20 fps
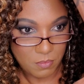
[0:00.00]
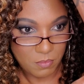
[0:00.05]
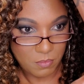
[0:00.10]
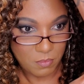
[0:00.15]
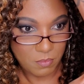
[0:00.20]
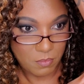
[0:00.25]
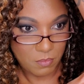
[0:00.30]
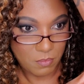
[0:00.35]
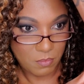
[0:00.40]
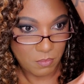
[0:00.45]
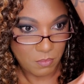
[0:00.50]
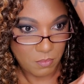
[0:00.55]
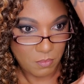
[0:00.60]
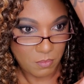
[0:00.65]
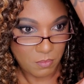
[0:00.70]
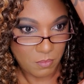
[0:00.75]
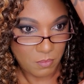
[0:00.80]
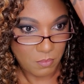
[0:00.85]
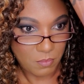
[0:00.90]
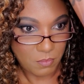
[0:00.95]

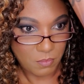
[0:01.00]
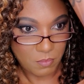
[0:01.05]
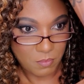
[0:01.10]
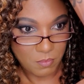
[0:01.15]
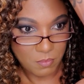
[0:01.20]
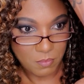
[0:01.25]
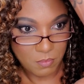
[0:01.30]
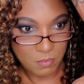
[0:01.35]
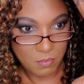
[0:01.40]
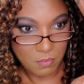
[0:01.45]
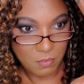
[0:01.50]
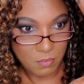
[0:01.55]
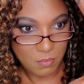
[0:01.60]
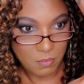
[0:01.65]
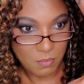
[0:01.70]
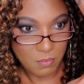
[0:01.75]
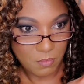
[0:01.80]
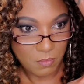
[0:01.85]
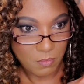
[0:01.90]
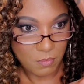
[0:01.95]

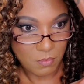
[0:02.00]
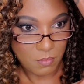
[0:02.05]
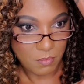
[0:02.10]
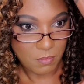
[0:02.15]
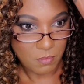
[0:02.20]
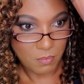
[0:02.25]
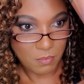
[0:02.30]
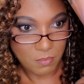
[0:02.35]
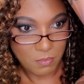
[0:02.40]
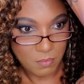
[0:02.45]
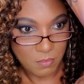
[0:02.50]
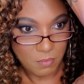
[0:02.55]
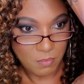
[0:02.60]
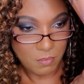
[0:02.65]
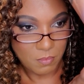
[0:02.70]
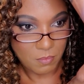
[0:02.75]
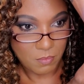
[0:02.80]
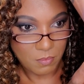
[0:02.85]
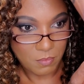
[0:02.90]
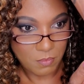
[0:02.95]

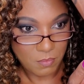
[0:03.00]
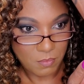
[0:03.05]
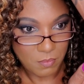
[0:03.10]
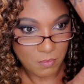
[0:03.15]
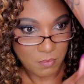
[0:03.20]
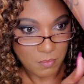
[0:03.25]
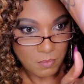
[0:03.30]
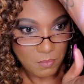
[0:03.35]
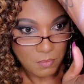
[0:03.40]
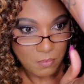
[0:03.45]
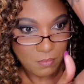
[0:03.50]
(silence)